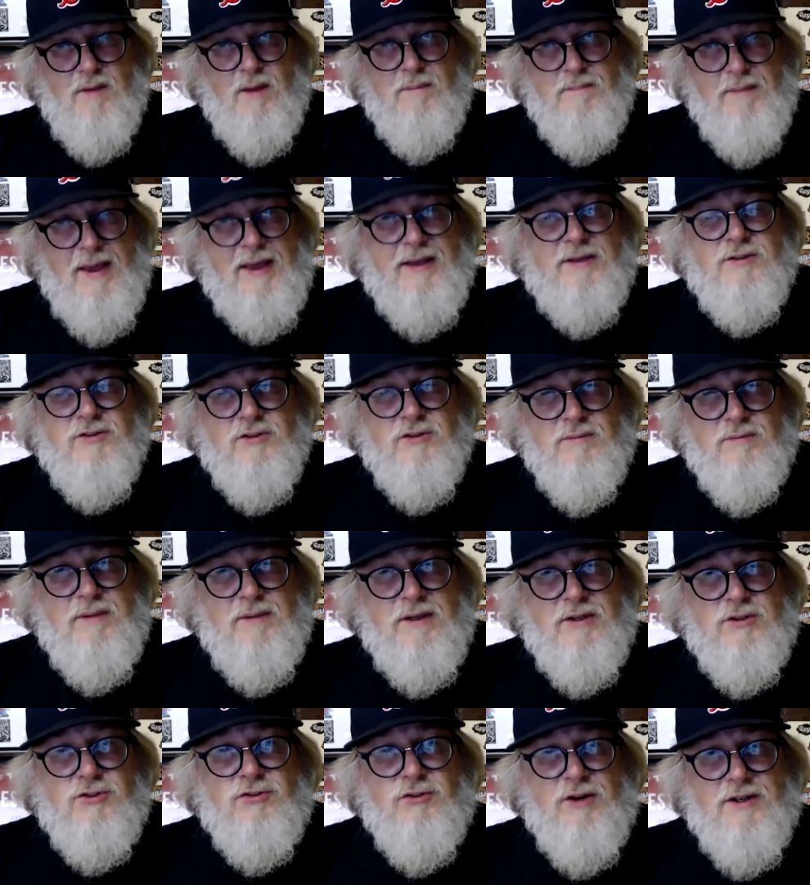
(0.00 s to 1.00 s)
make some
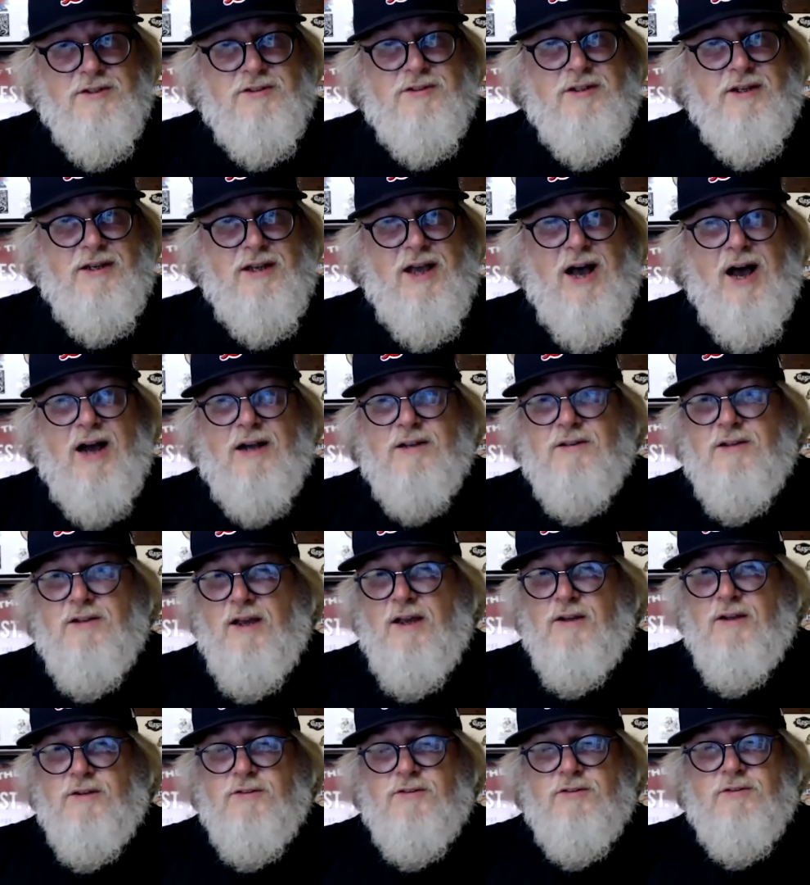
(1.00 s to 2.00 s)
interesting
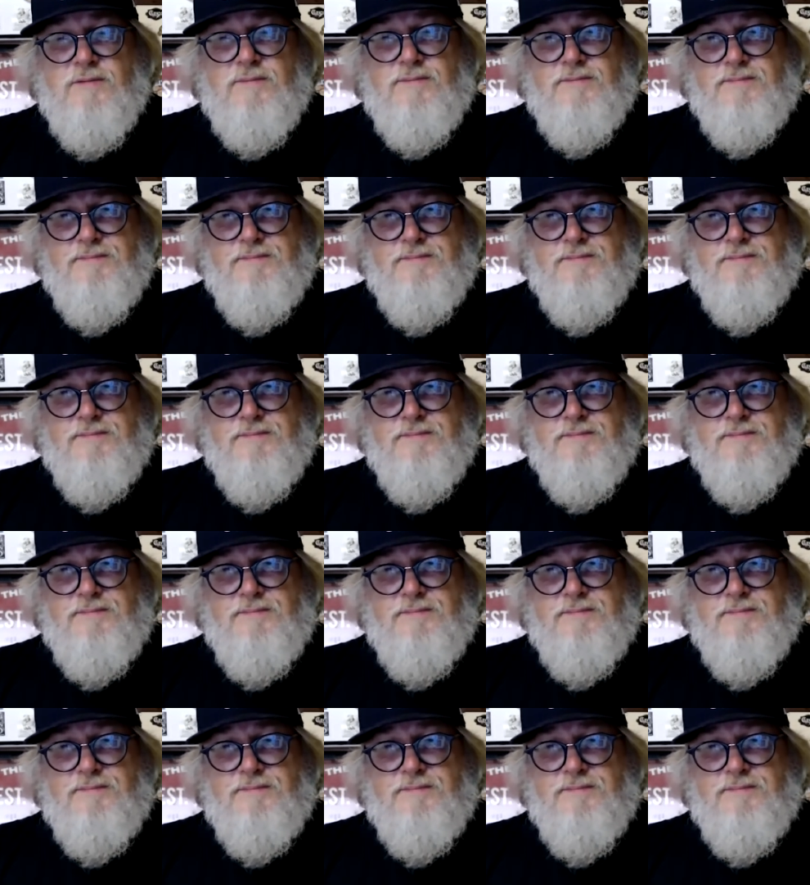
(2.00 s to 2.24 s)
cocktails.